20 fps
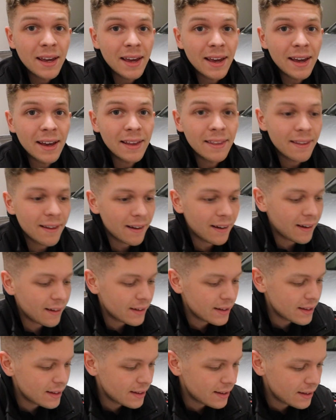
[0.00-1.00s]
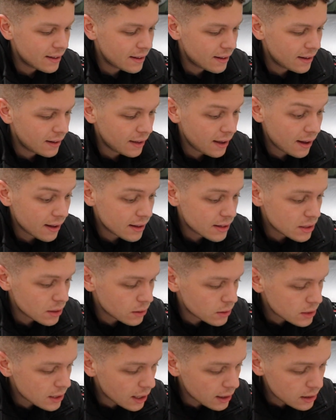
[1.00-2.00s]
And yeah, so
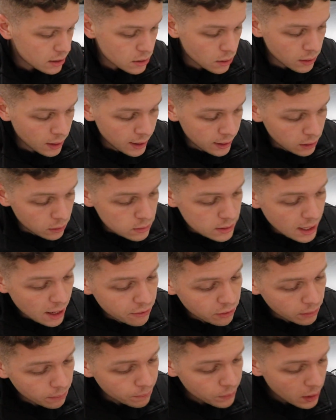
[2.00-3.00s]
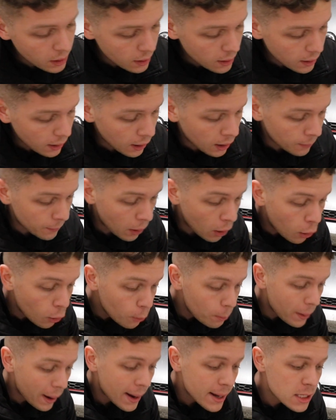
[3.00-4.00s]
there's that. So thank you, Devin.
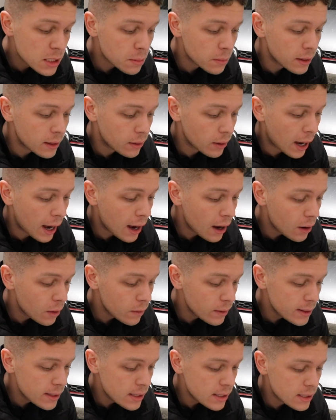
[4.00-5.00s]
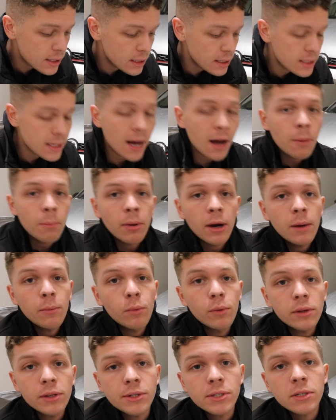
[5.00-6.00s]
Hope asked me, how is the
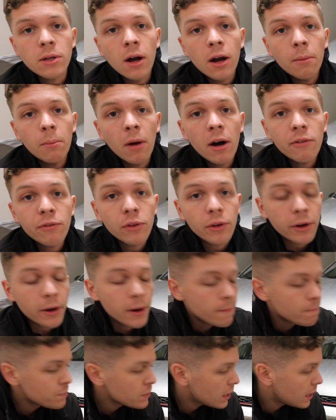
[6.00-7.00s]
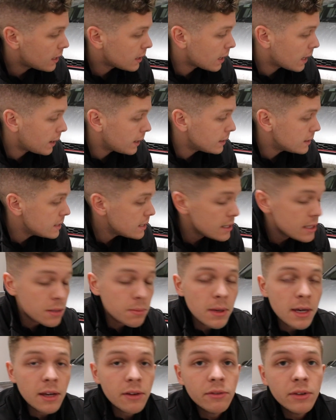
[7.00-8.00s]
downpipe with the stock muffler? And I need to
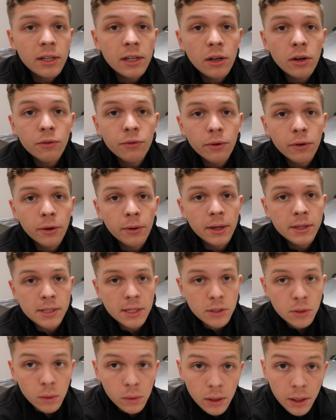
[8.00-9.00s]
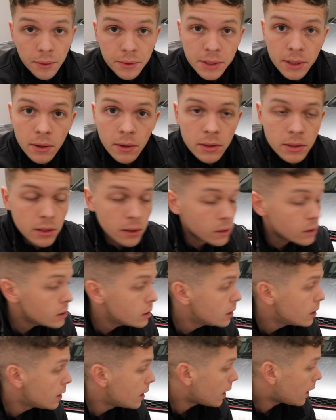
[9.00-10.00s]
make a video for her because I told her I was going to,
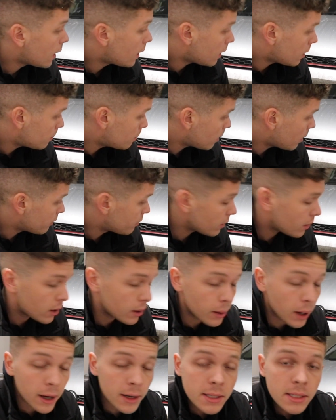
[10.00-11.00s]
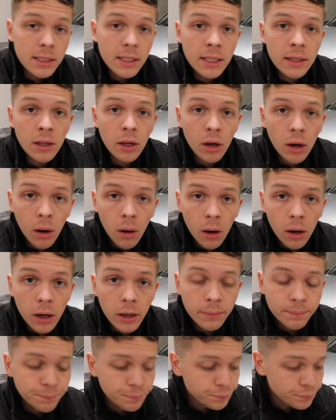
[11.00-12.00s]
of us in the
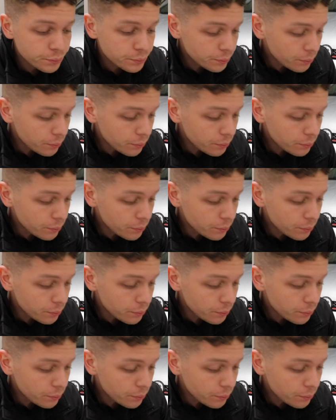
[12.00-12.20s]
car.